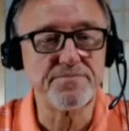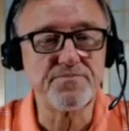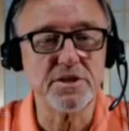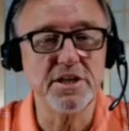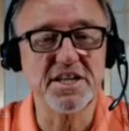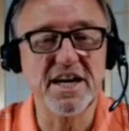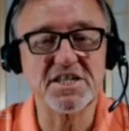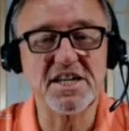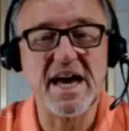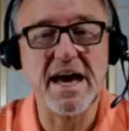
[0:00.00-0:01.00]
It takes
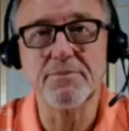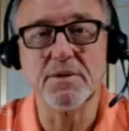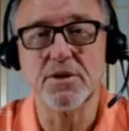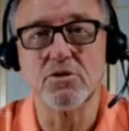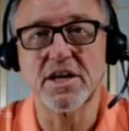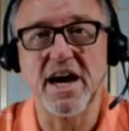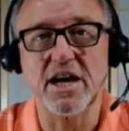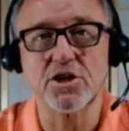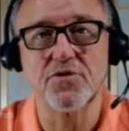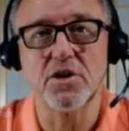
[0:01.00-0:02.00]
time to build
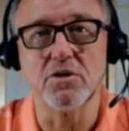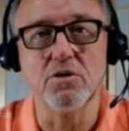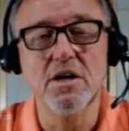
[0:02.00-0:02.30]
cash flow.